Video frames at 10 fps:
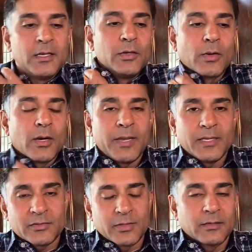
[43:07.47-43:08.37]
Europe
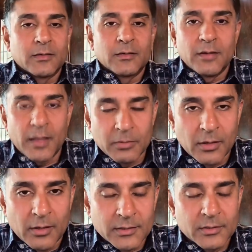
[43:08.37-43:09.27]
has stricter labor
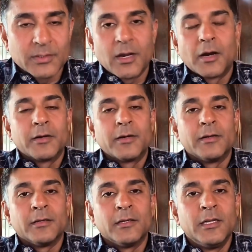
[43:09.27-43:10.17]
laws, so it's harder
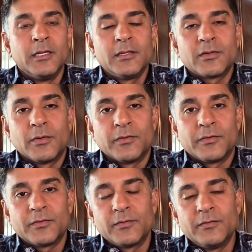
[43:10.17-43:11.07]
to sort
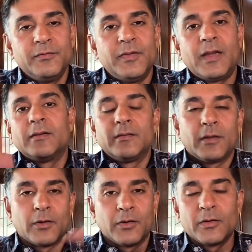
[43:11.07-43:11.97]
of,
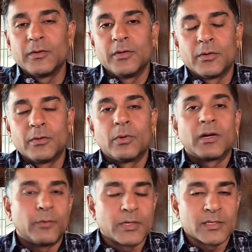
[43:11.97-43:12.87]
your
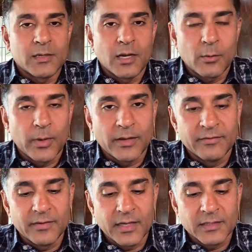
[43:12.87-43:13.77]
workforce is not quite
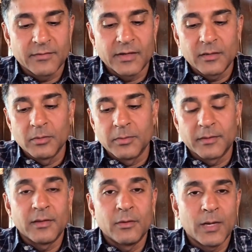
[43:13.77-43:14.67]
as variable,
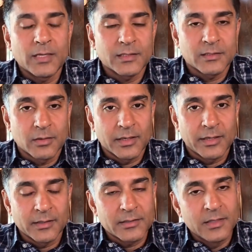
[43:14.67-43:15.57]
but in the US it
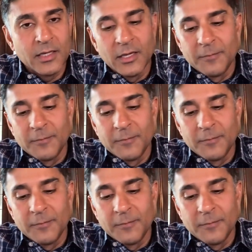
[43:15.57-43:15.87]
certainly is.